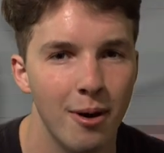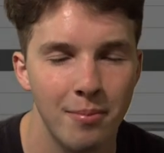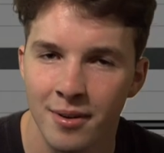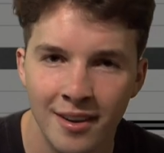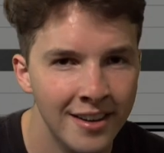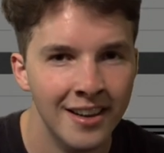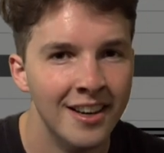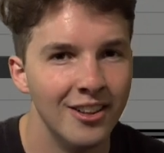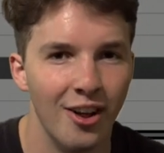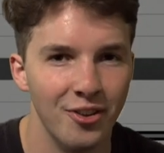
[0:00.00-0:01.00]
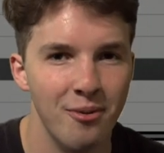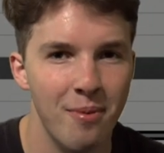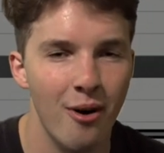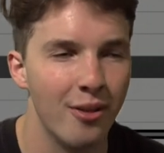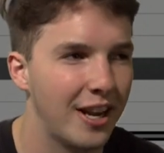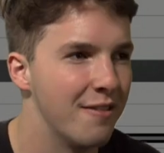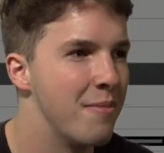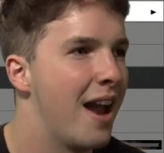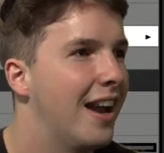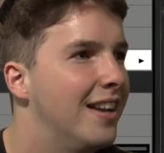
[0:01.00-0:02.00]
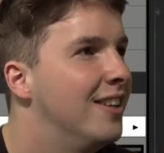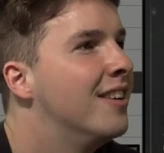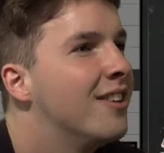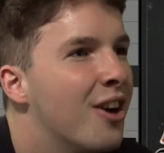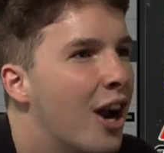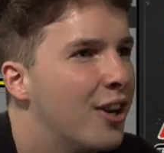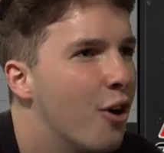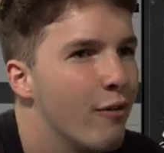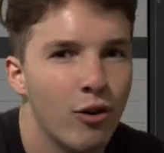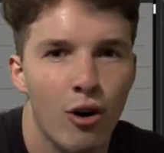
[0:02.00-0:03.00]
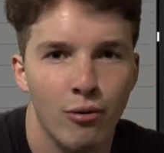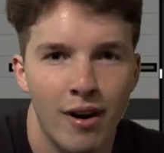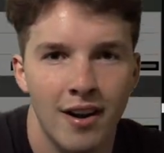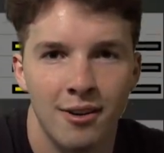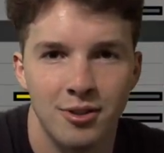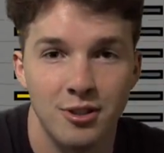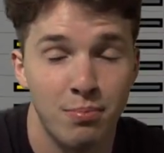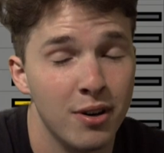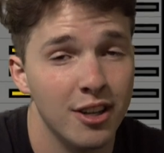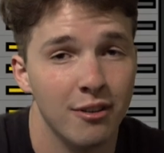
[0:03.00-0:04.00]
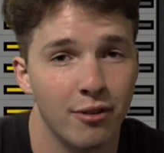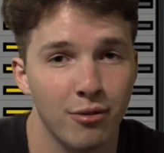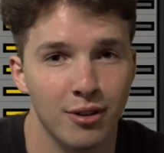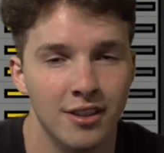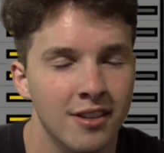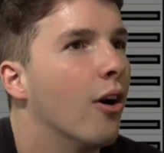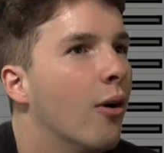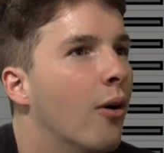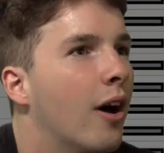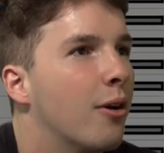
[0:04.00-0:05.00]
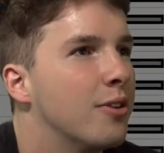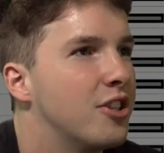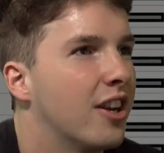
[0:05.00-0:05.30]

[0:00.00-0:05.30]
up Lonzo Ball. They give him an 80 overall rating, which is pretty good for a rookie. So I don't want